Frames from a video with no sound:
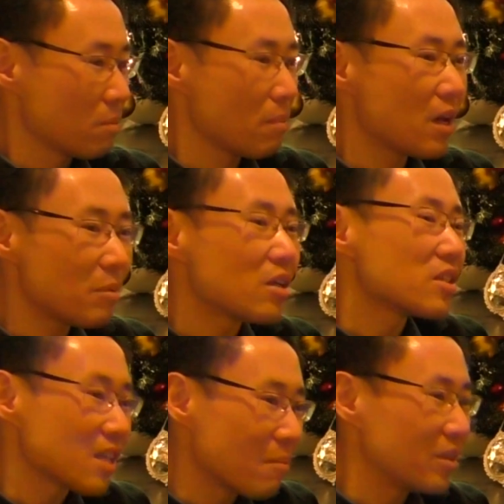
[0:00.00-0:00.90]
Maybe in
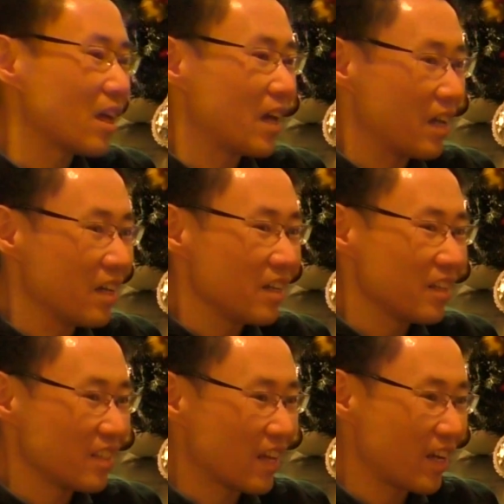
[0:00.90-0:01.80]
some day,
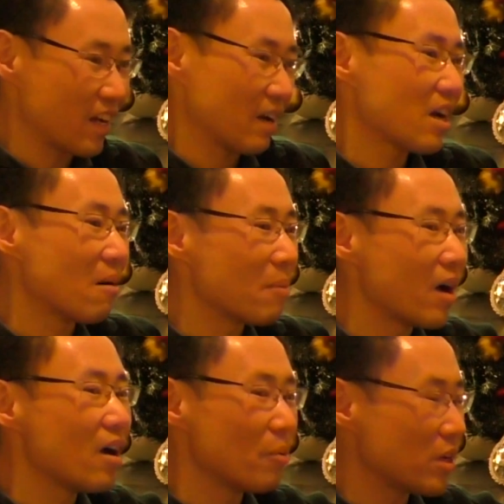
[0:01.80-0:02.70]
we can
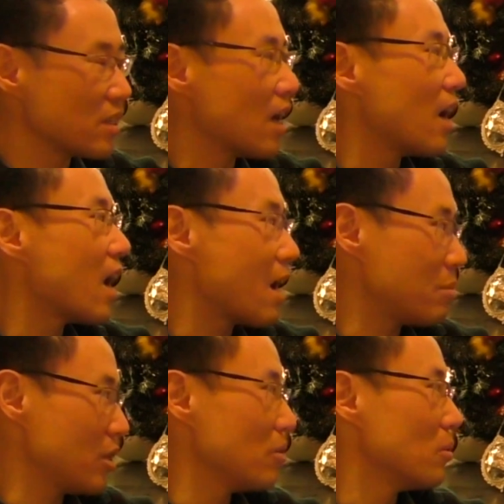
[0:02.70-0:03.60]
compare with uh, I
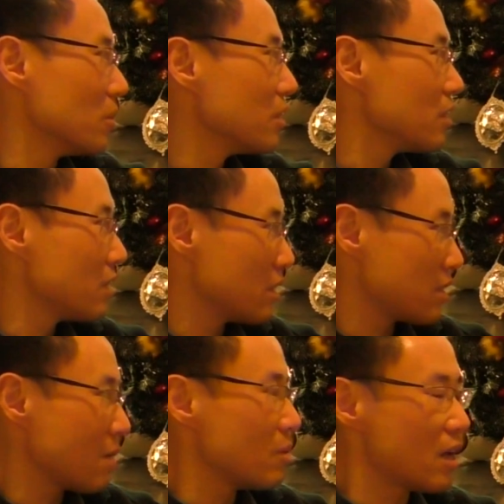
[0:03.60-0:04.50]
P O, the
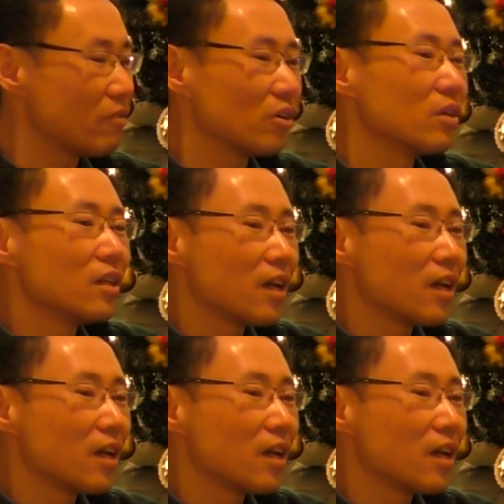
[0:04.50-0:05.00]
mm-hmm. same level.